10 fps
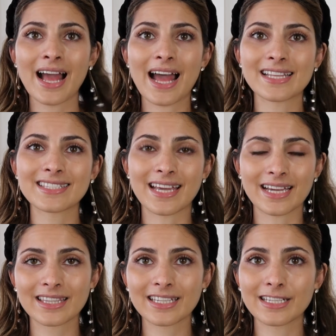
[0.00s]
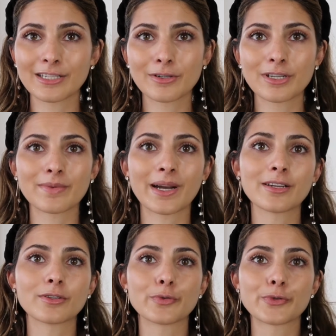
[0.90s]
and secondly, you can wear
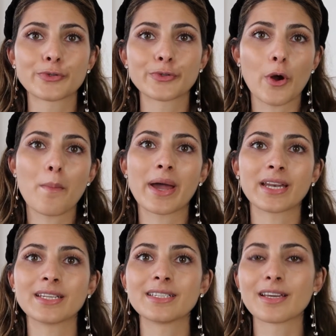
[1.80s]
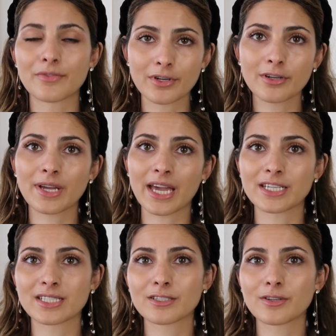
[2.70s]
it to so many different occasions.